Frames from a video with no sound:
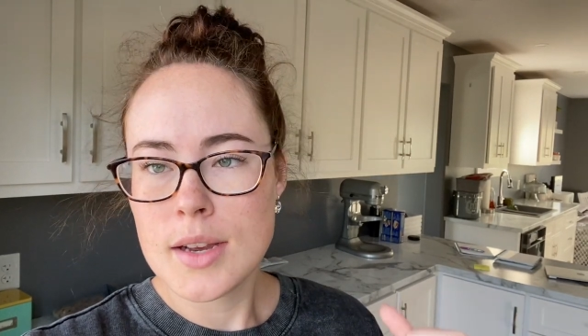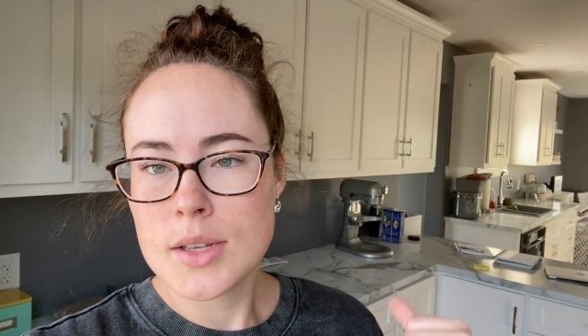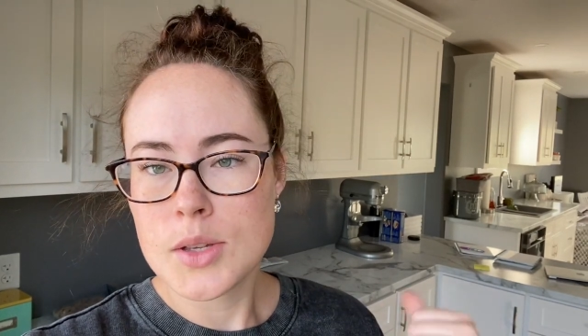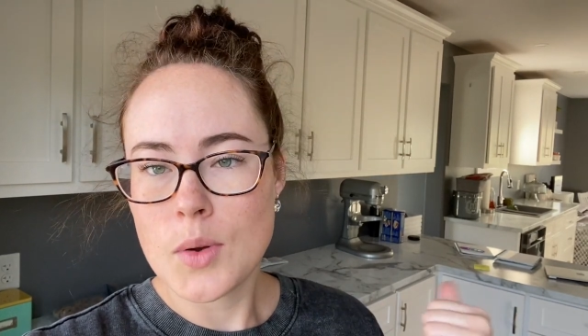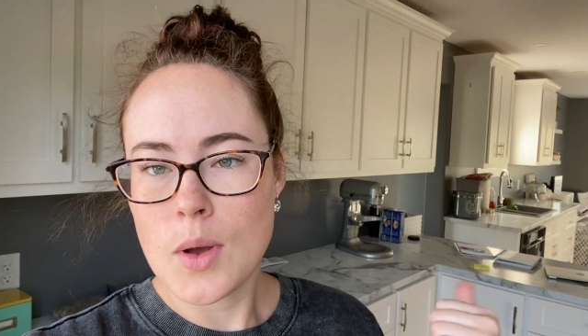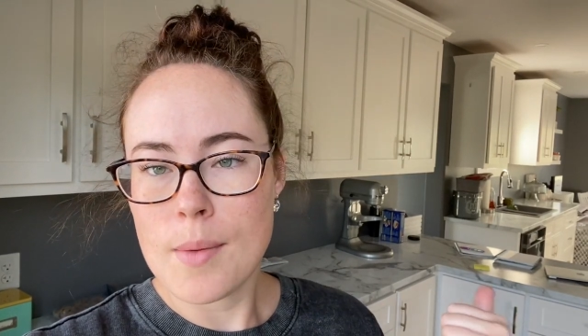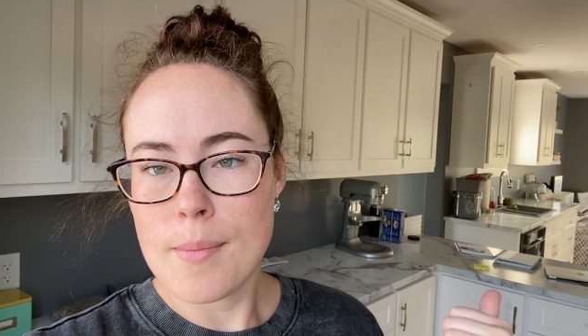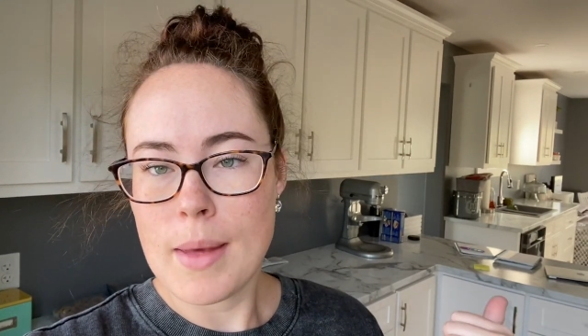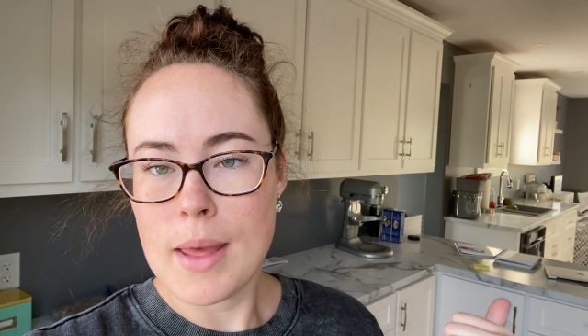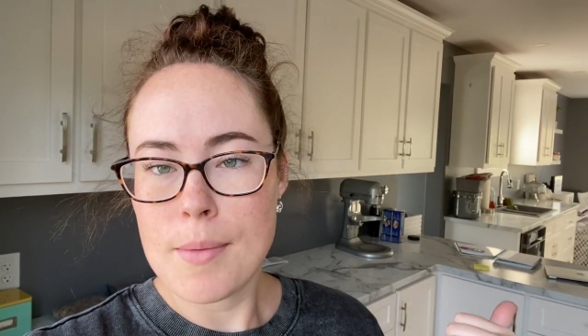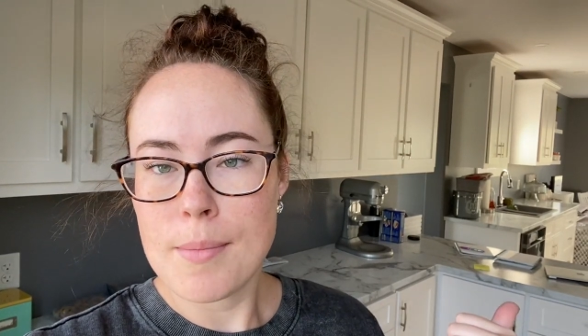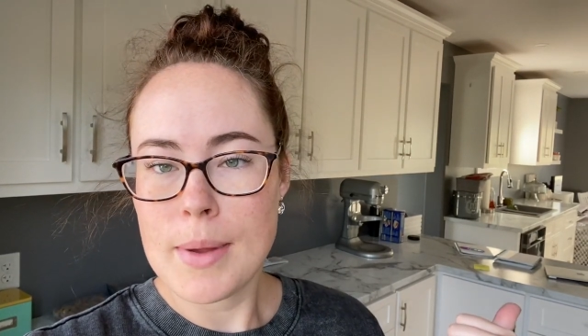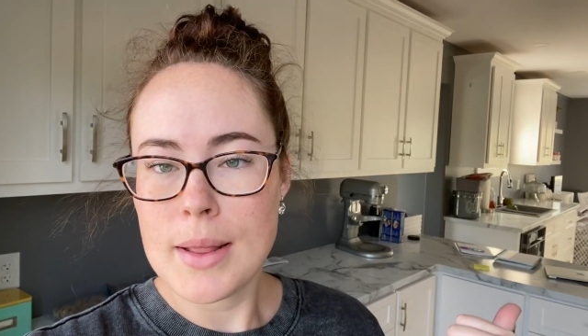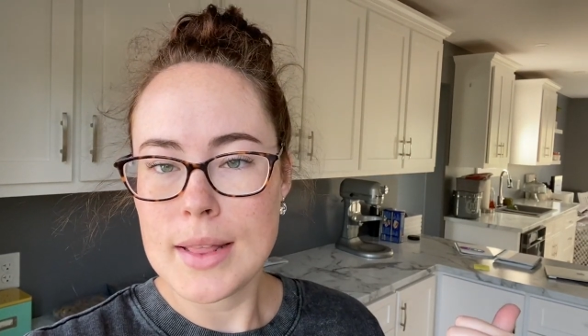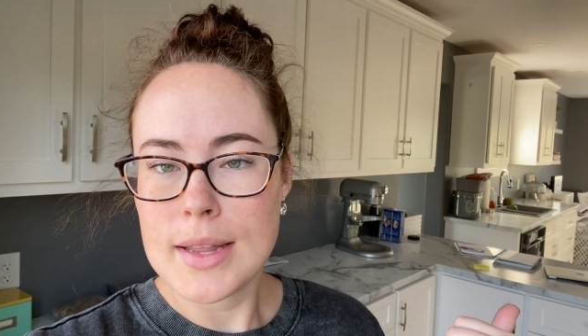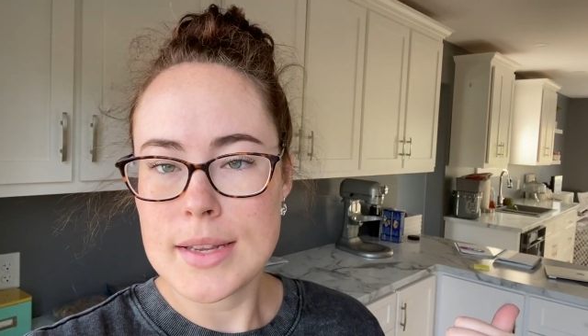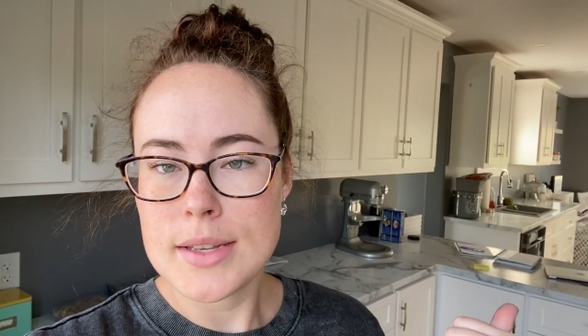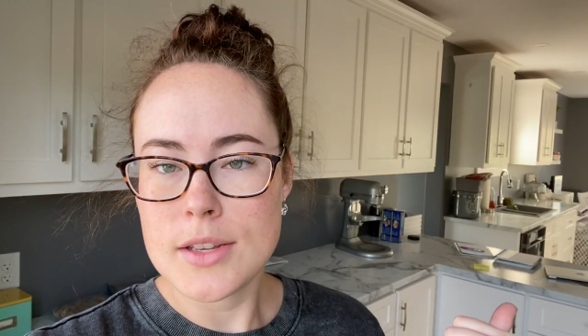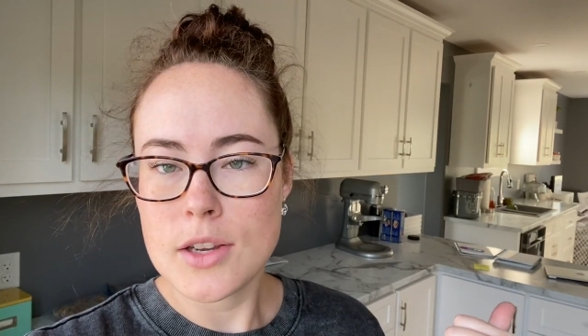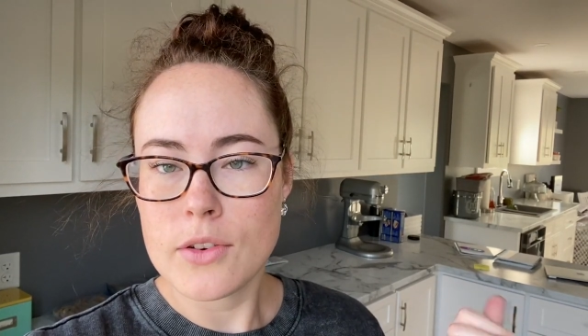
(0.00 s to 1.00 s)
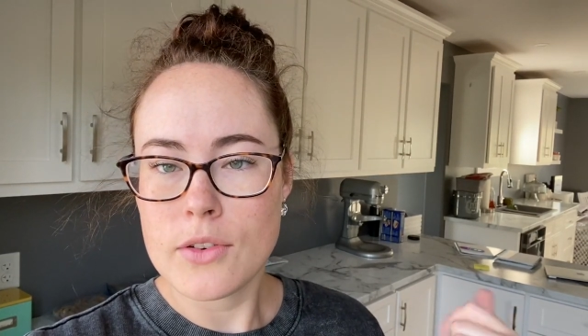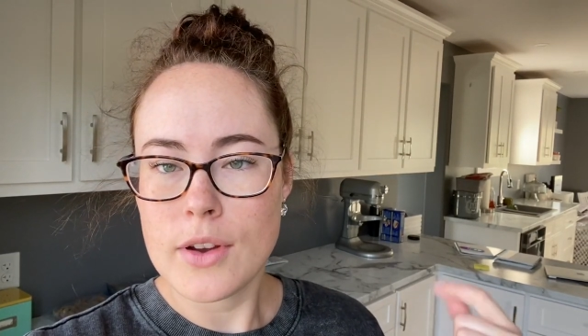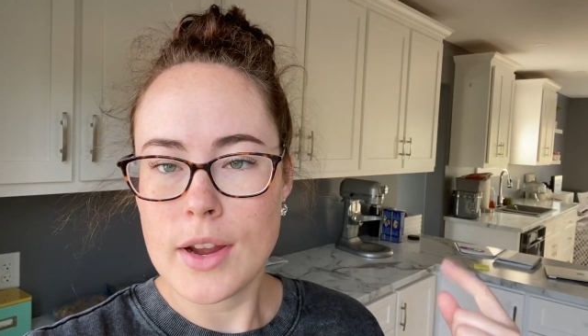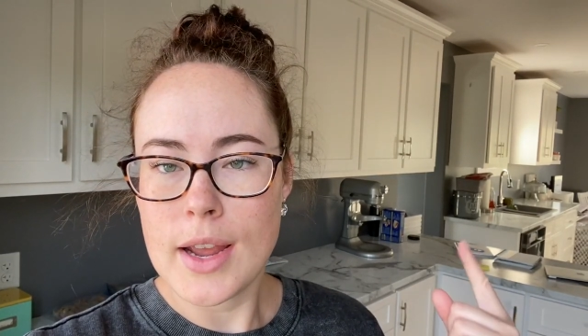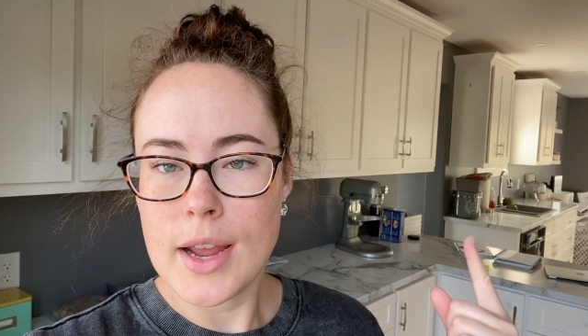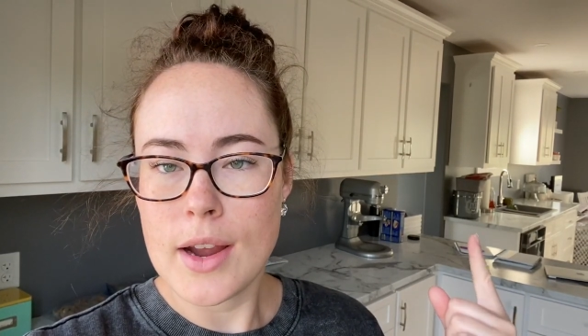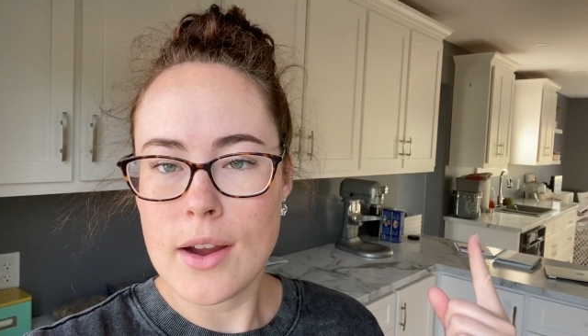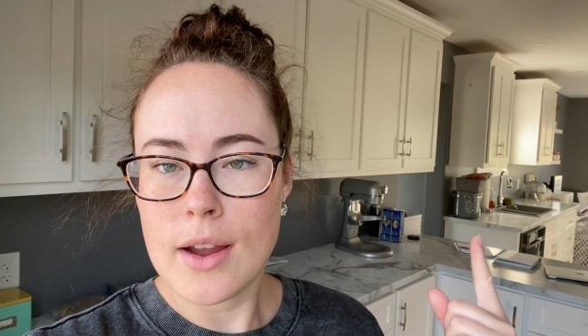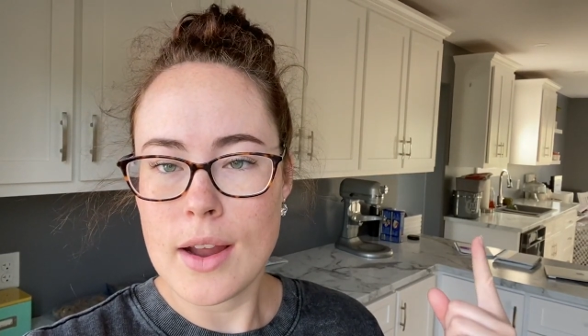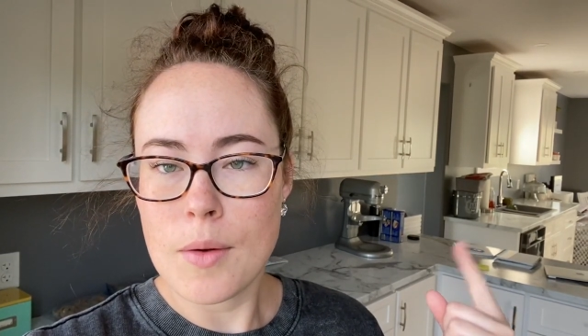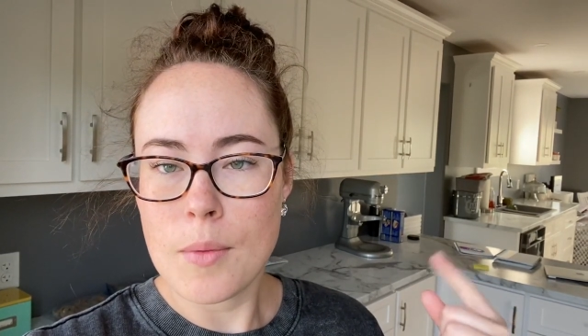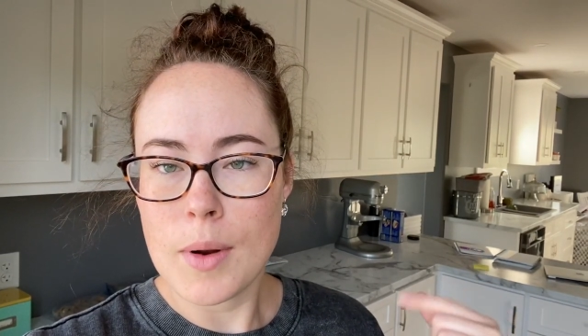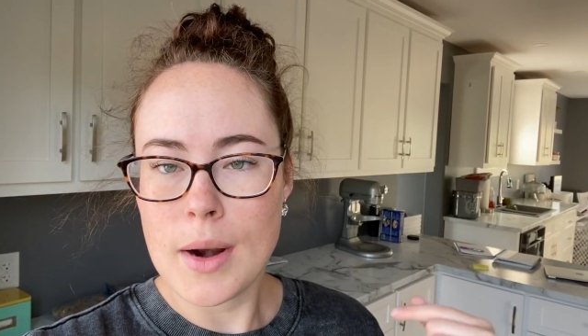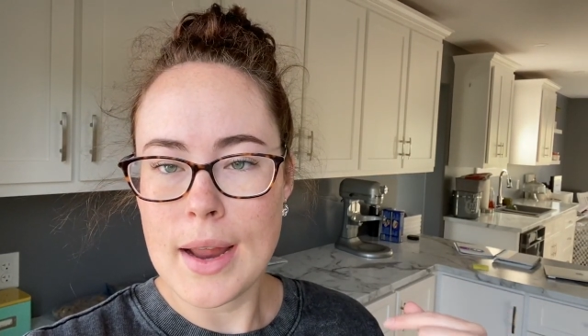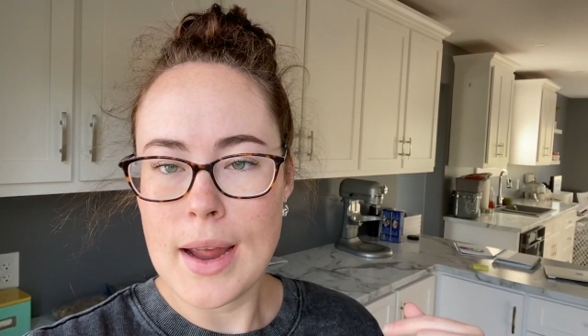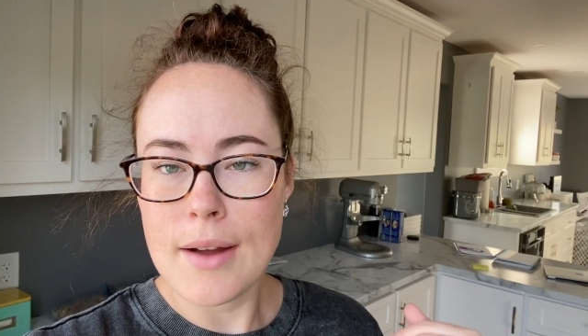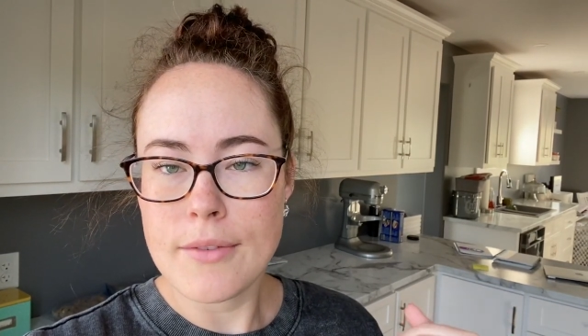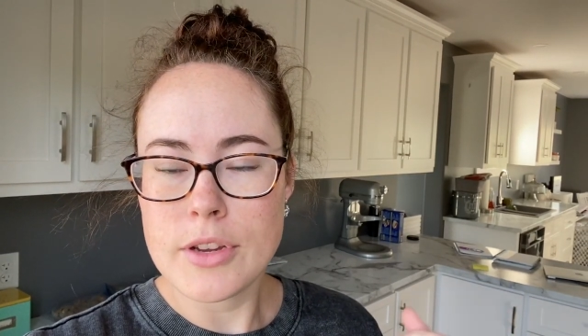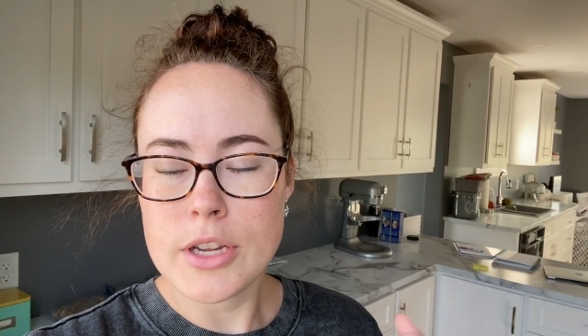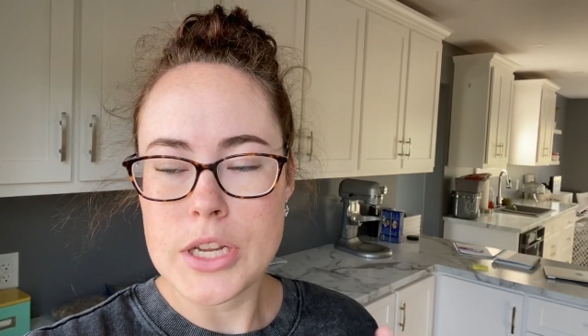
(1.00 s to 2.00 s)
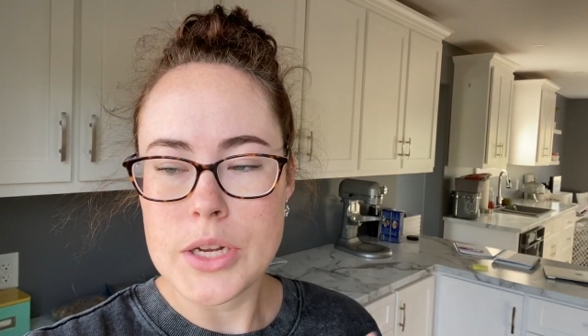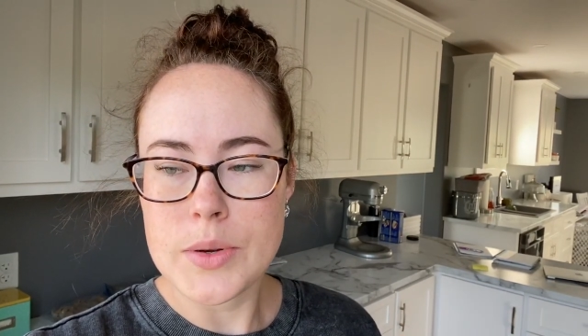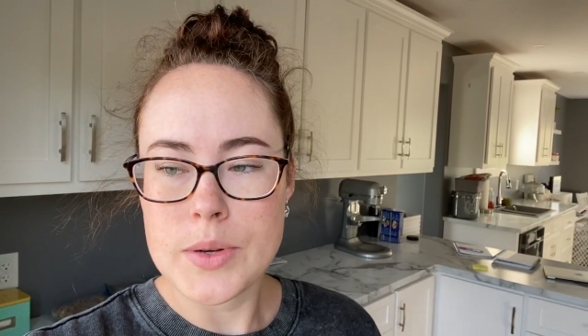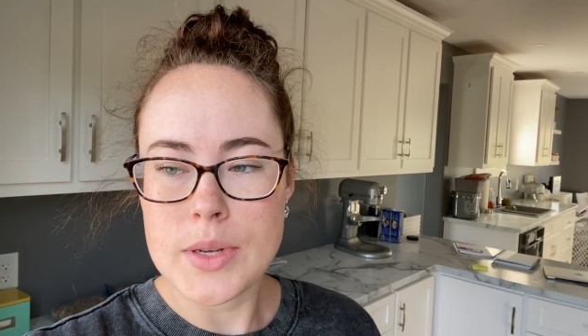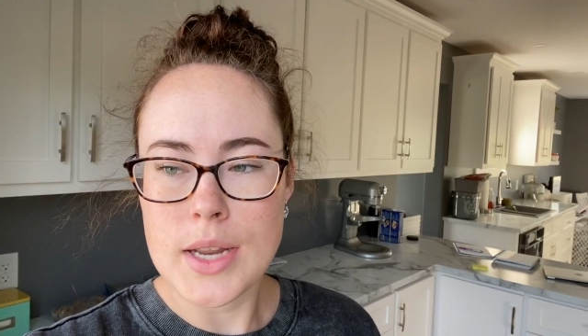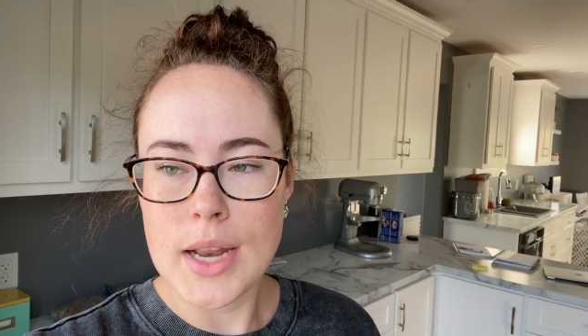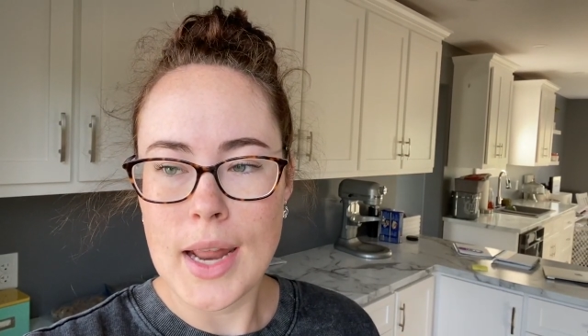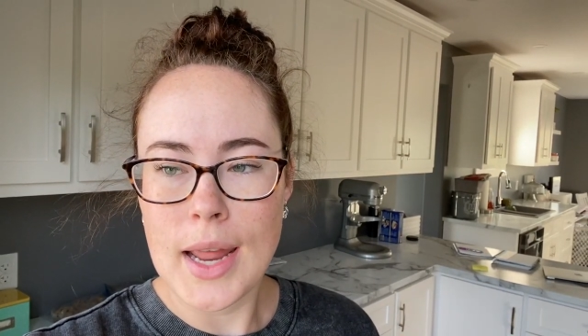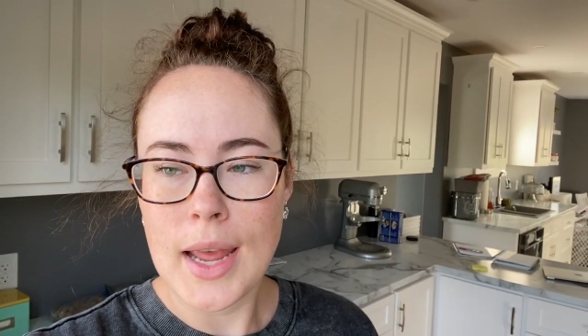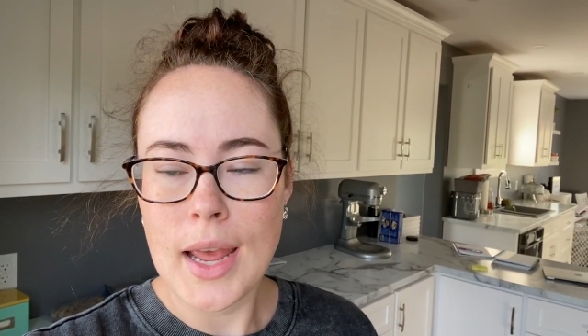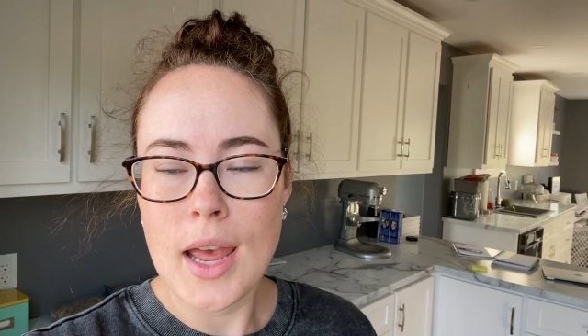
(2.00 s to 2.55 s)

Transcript: So I made my list over here and what I have to do today.